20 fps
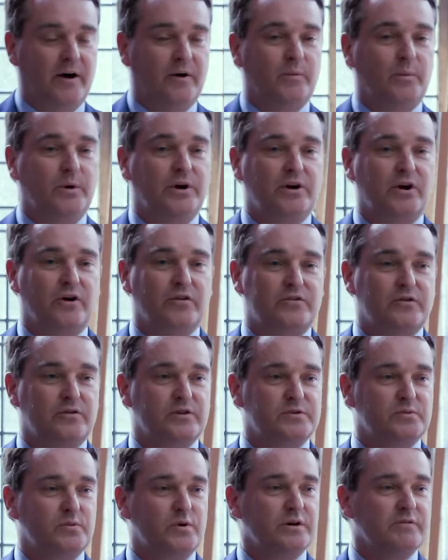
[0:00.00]
we're going through
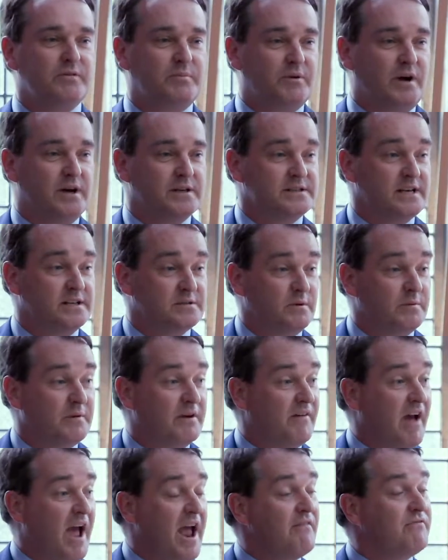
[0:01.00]
this wonderful process where we
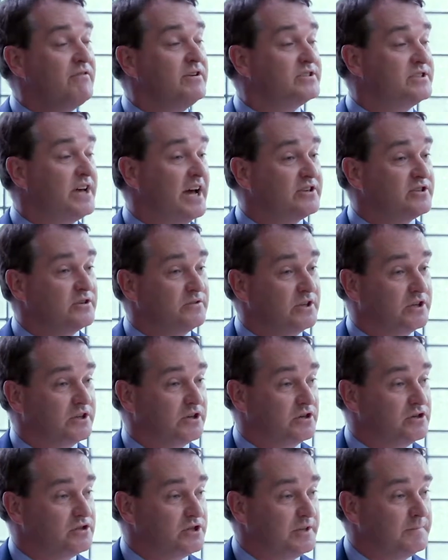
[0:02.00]
have every sector in the
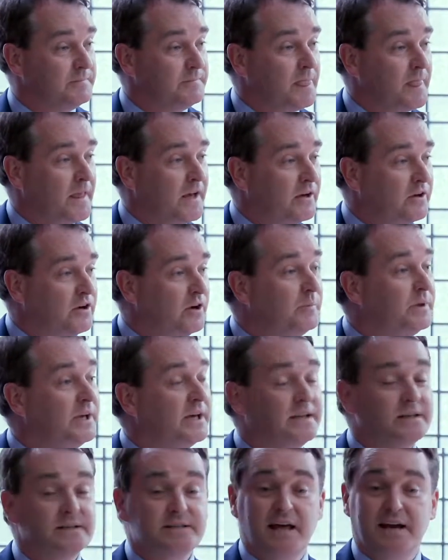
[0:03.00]
country coming
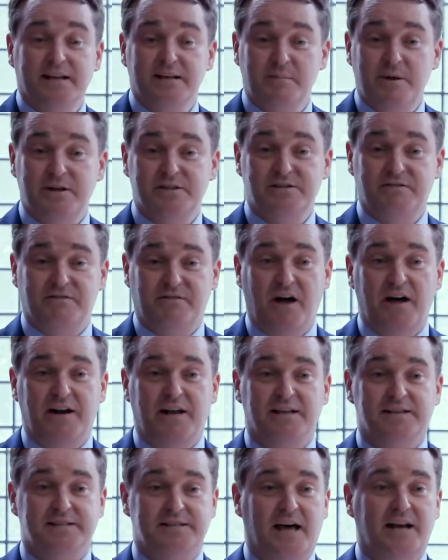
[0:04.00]
in telling the Minister of
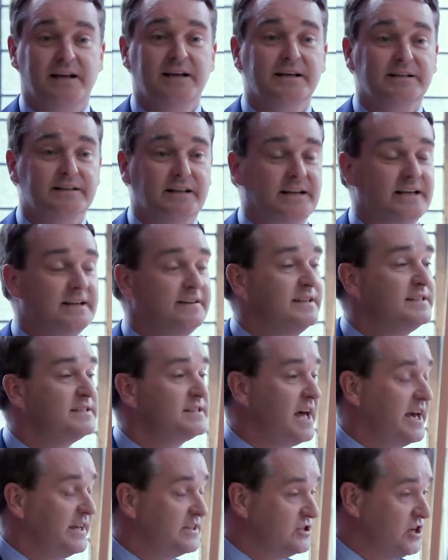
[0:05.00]
Finance that they need this
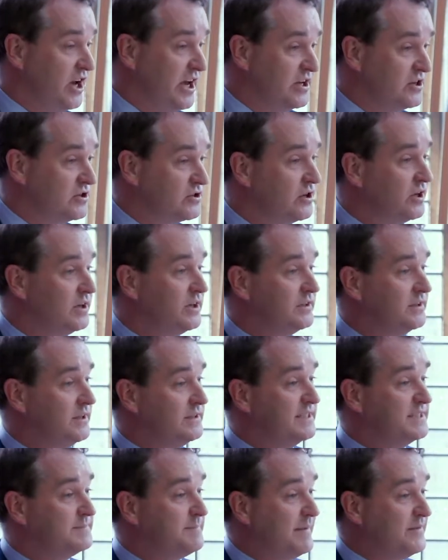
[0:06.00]
tax change,
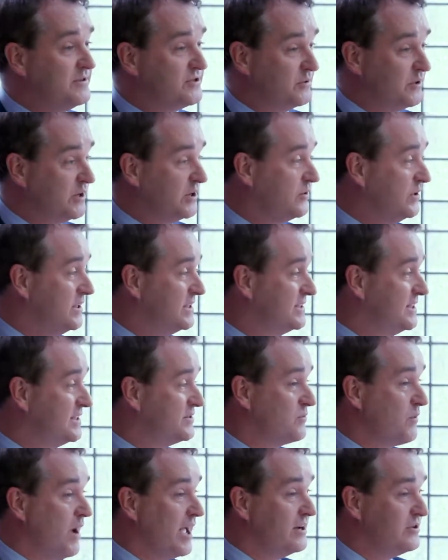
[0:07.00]
this expenditure increase,
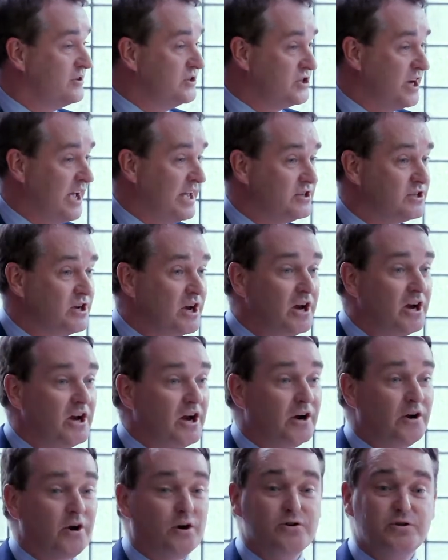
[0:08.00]
this regulatory change
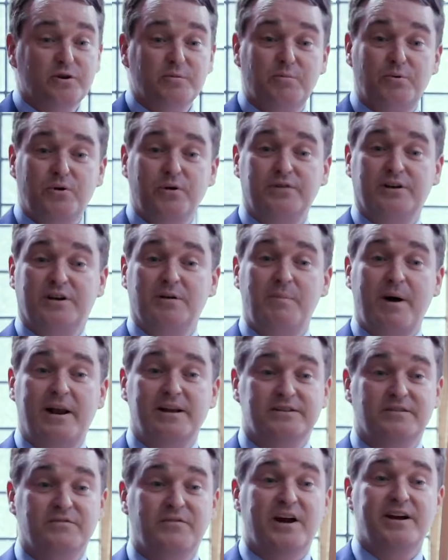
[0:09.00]
in order to improve the
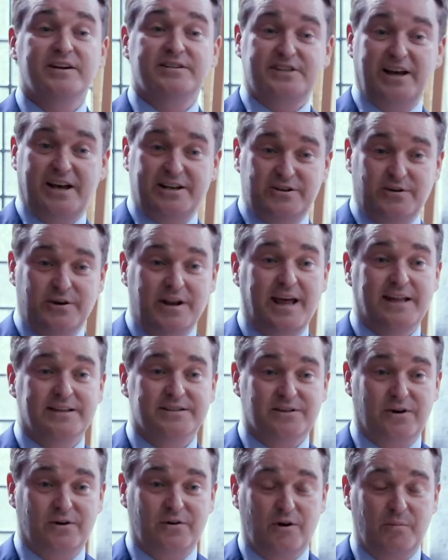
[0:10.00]
competitiveness of their sector and
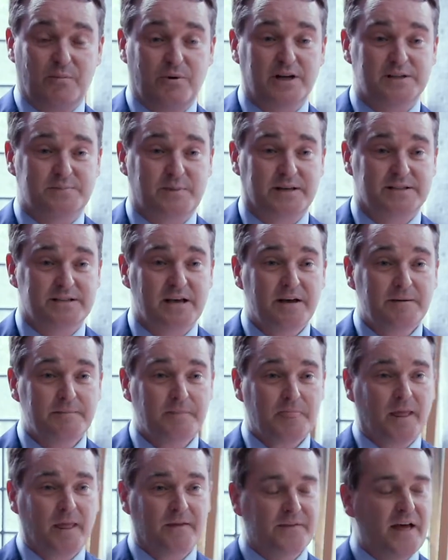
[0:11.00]
hence their growth prospects.
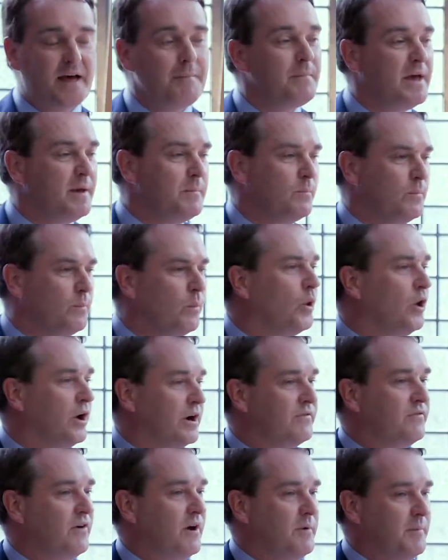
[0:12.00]
That may
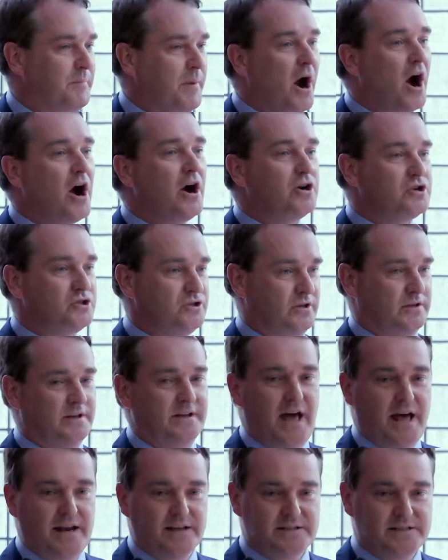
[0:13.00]
work from a partial
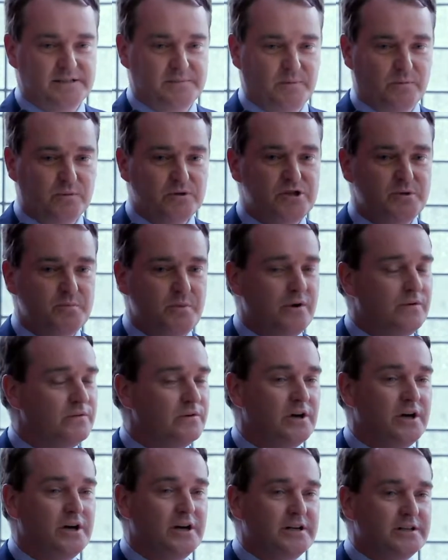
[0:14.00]
analysis, but once you
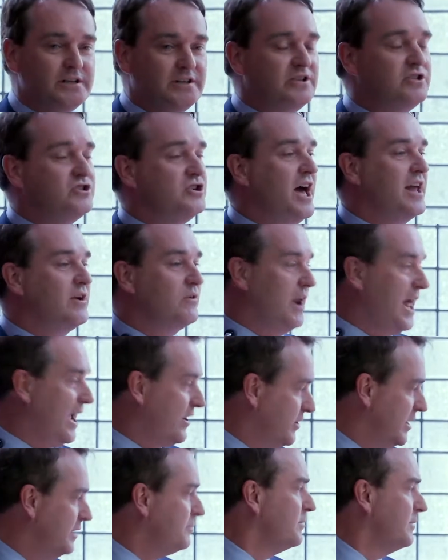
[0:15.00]
move to the general
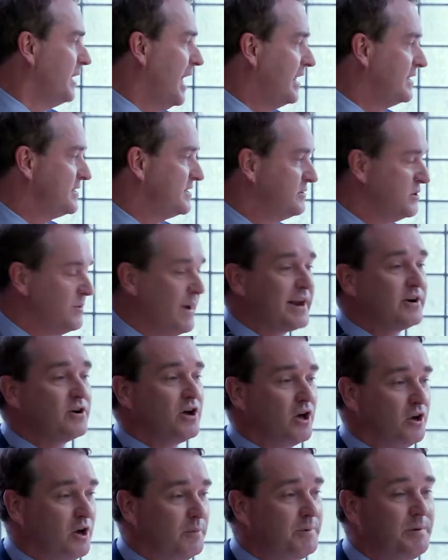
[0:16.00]
equilibrium analysis, you add it
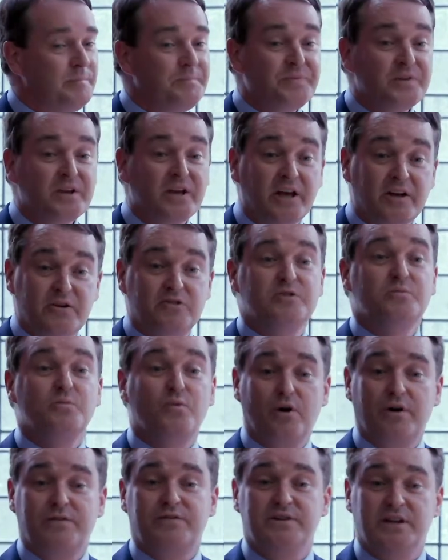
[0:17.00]
all up, it doesn't
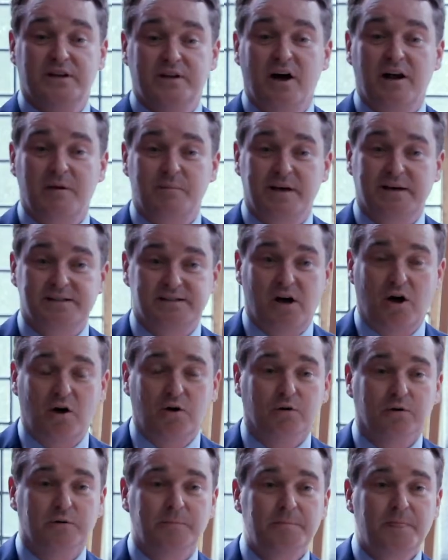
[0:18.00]
work for the economy as a
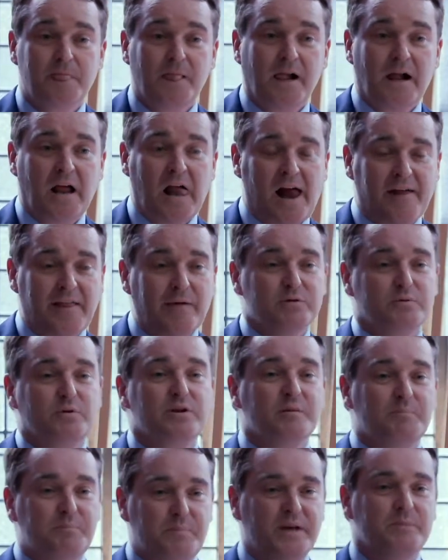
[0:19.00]
whole. And that was one
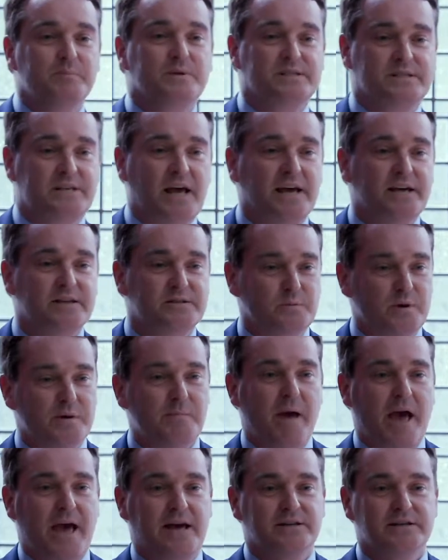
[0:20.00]
of the big mistakes we
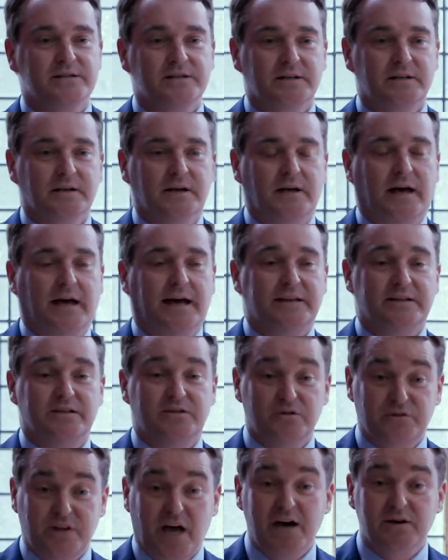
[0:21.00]
made in the
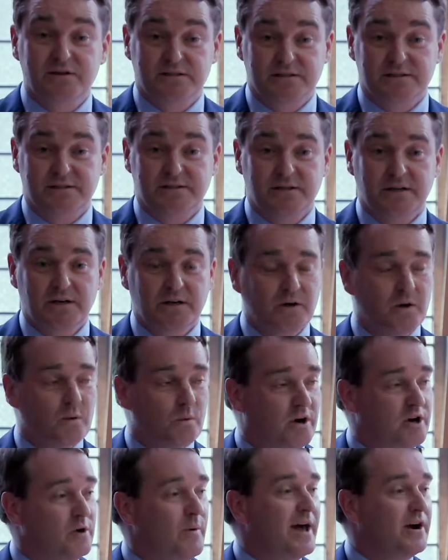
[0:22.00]
2000s,
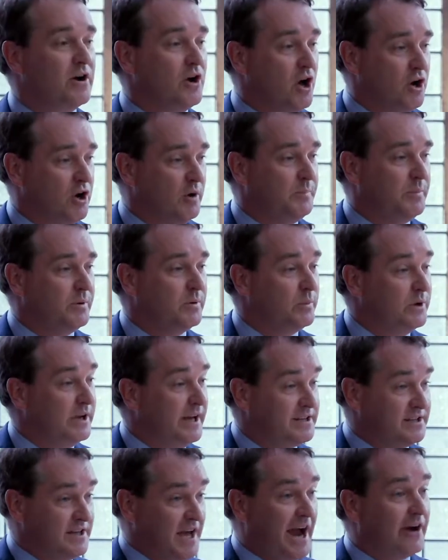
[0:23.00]
where you add it all up, when you
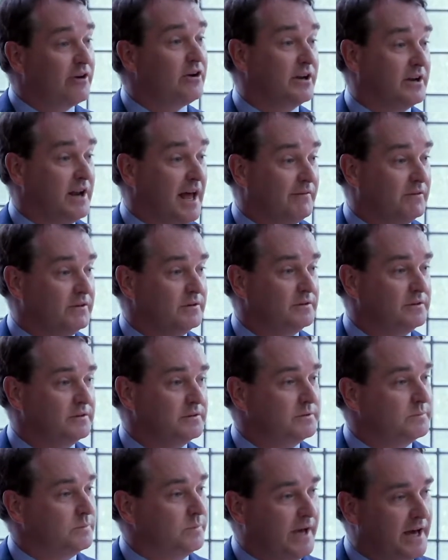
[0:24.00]
get to the aggregate level,
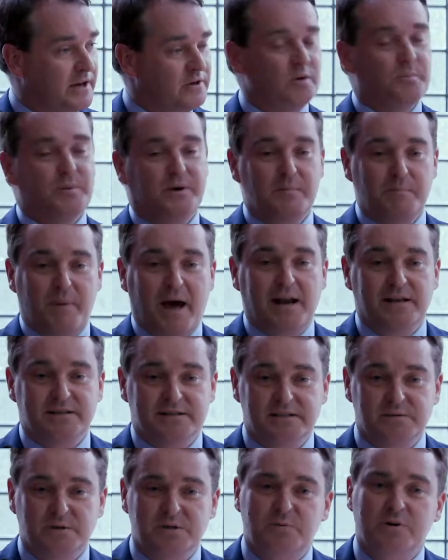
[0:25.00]
we end up with
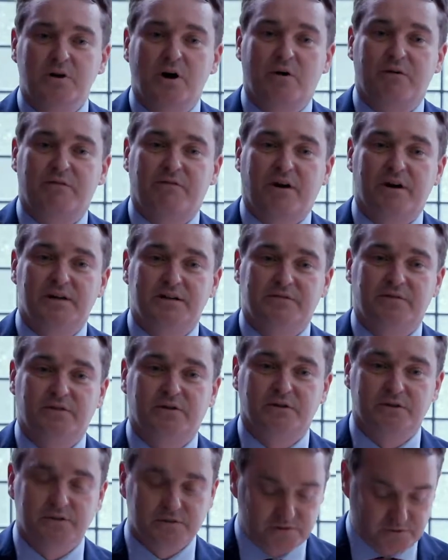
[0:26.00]
imbalances which we know are very
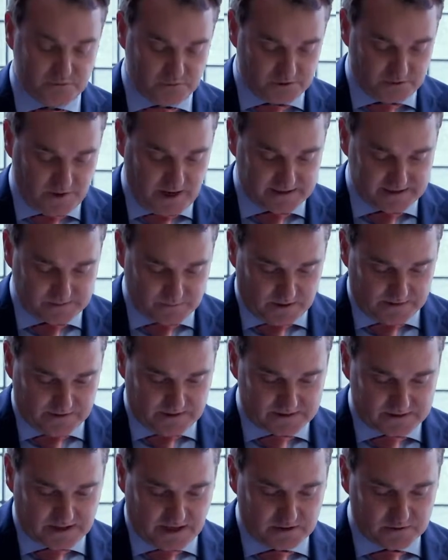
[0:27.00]
difficult to address when
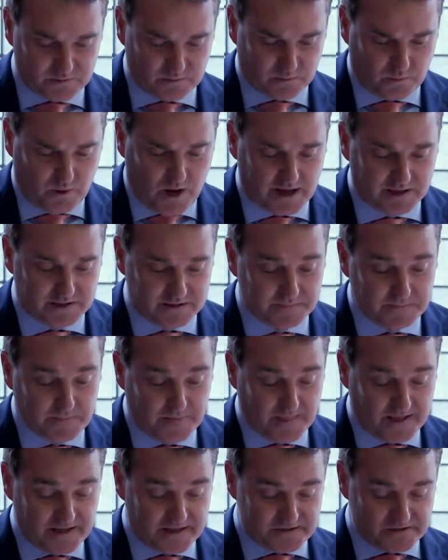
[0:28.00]
they start to unwind.
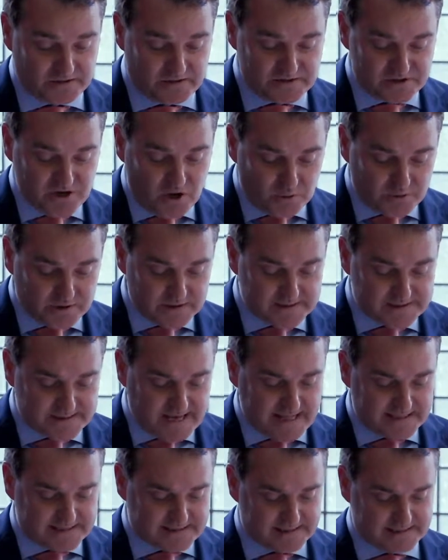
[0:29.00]
So there's no
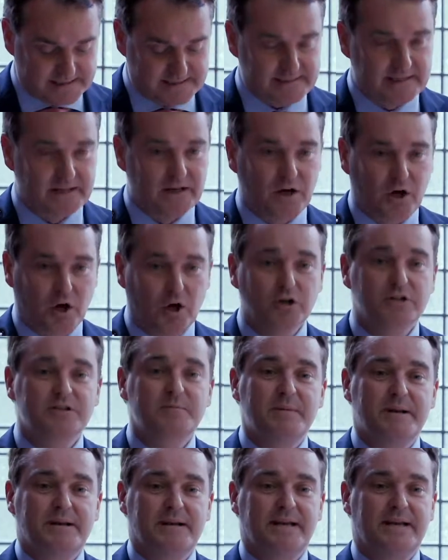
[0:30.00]
consensus,
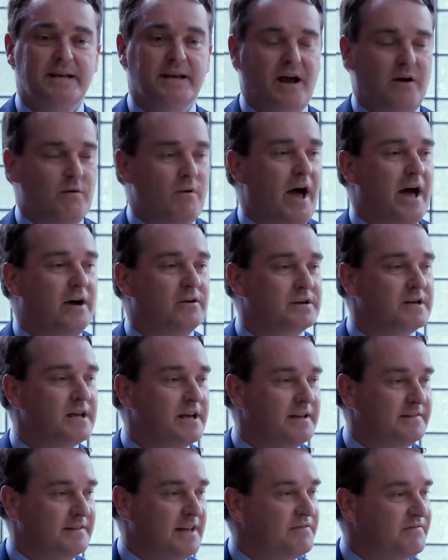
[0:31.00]
ultimately, around
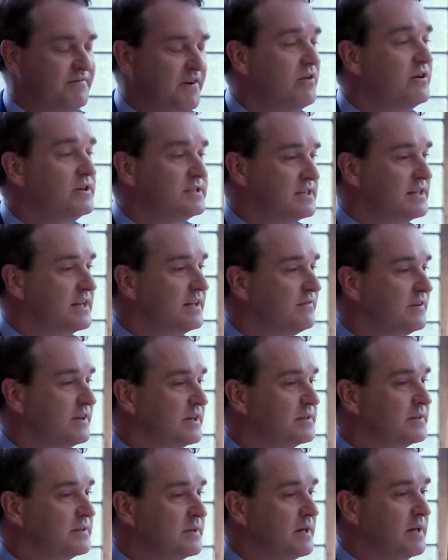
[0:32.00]
that very
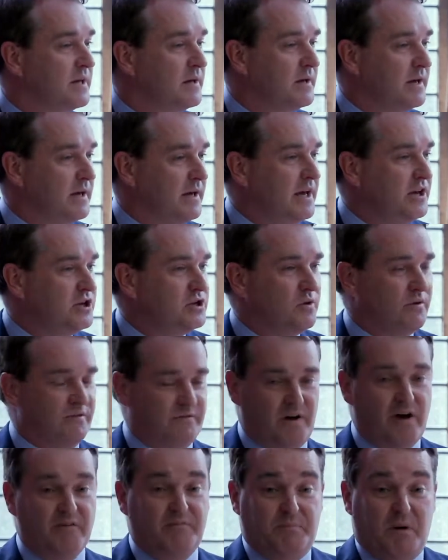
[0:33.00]
significant issue
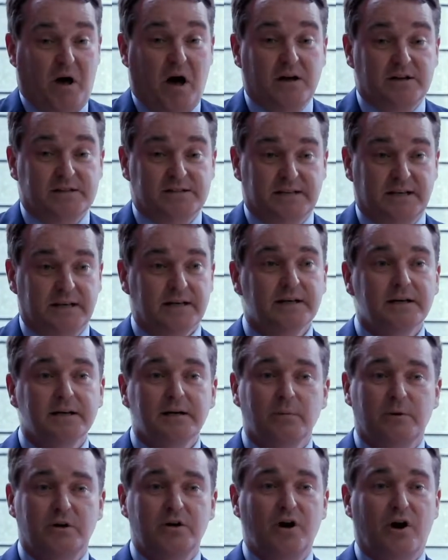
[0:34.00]
of policy,
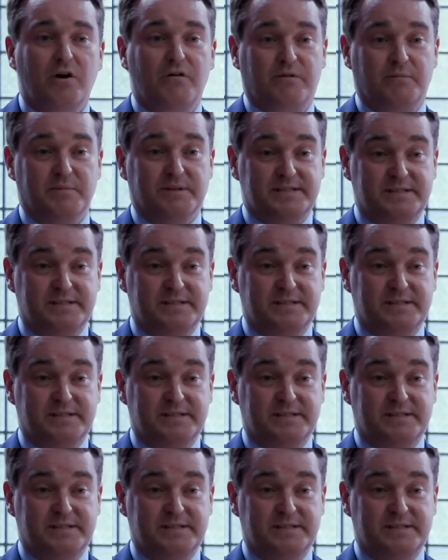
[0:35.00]
when you go from a